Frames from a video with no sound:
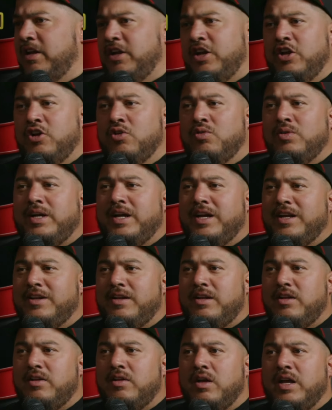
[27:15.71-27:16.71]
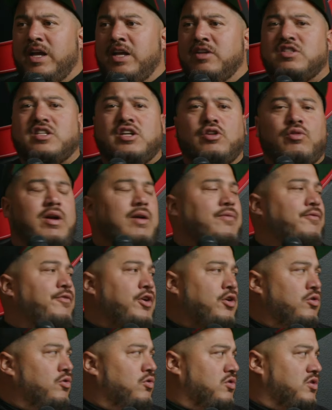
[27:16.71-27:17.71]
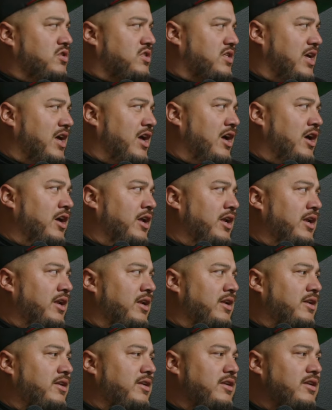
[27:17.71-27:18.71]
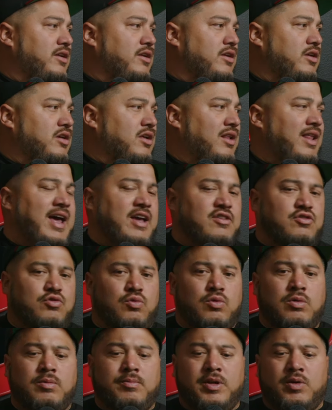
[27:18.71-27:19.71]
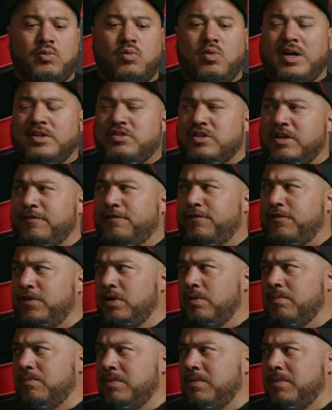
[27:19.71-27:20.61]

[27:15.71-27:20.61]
You don't get Instagram views on classroom and watching film. A lot of people do it for the